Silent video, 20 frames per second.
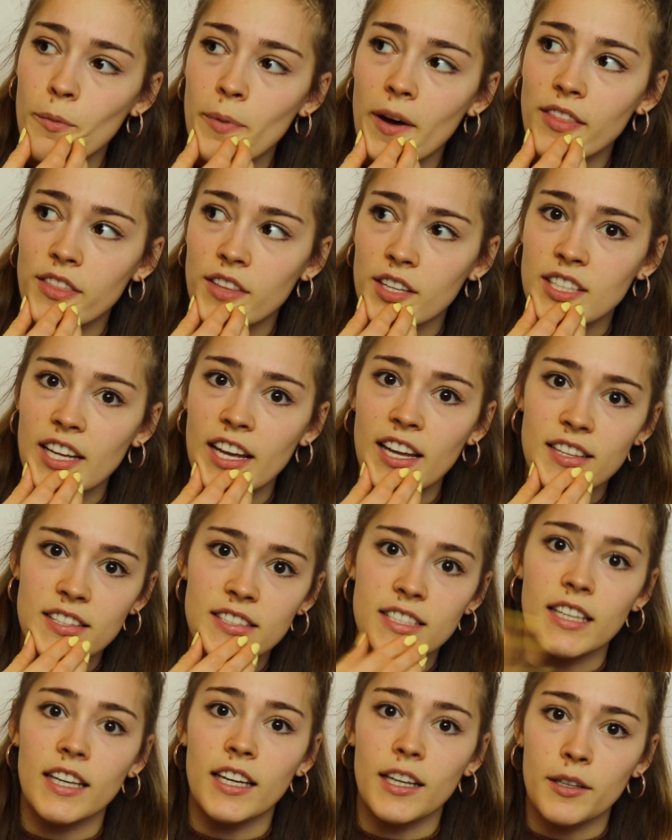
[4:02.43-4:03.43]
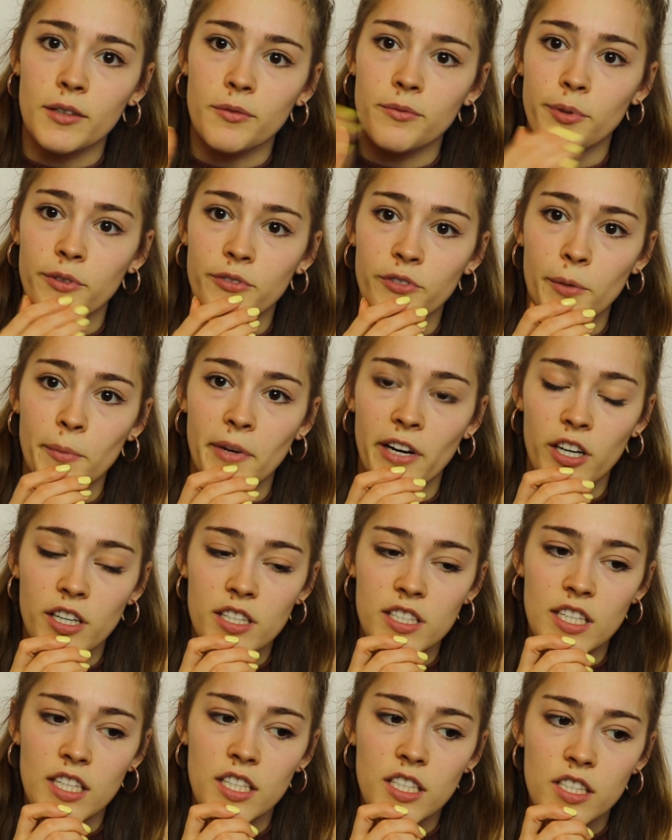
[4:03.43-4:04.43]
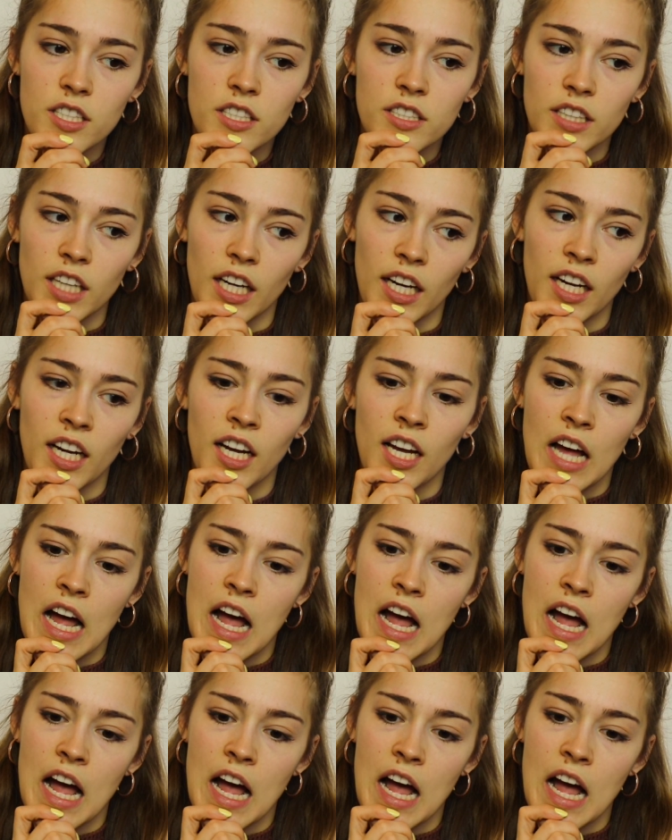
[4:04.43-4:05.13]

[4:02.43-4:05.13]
about the dancing performing arts industry,